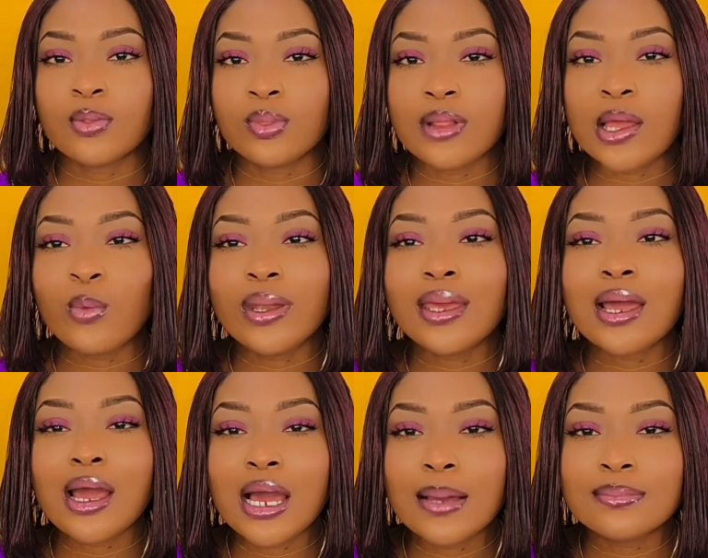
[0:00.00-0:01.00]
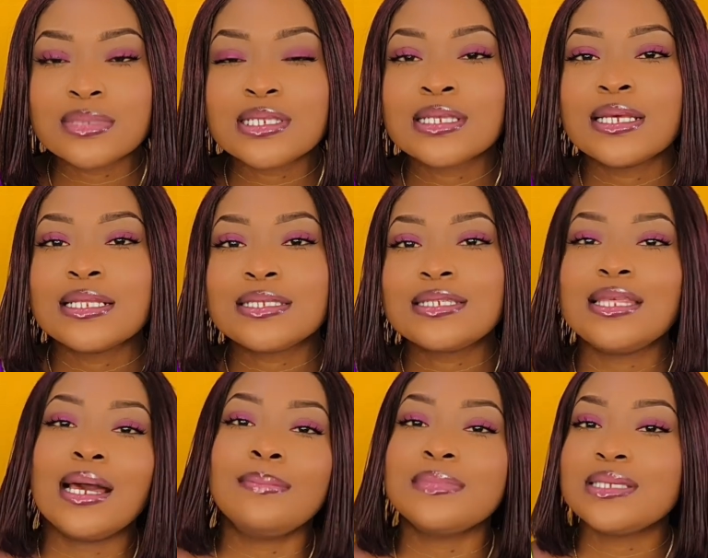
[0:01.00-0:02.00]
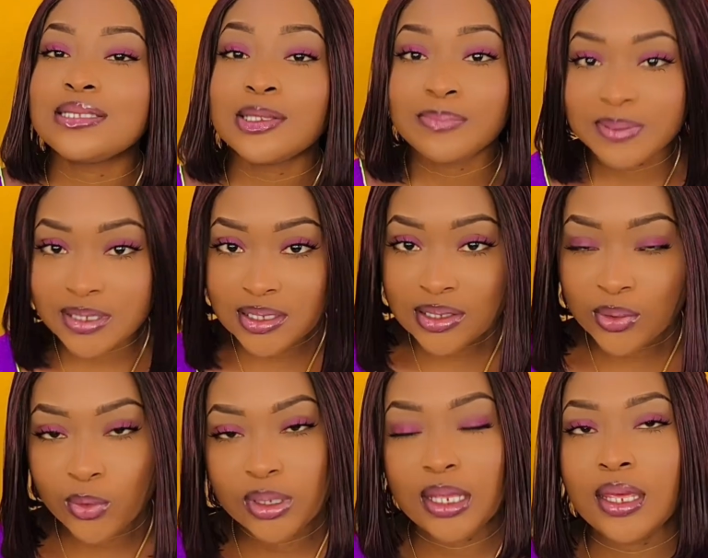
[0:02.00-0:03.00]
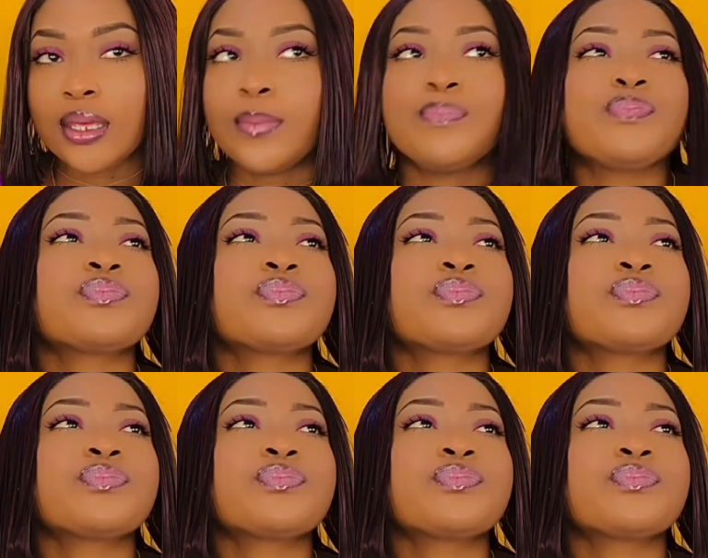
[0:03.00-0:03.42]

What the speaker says: Like when it comes to their Mr. P, okay.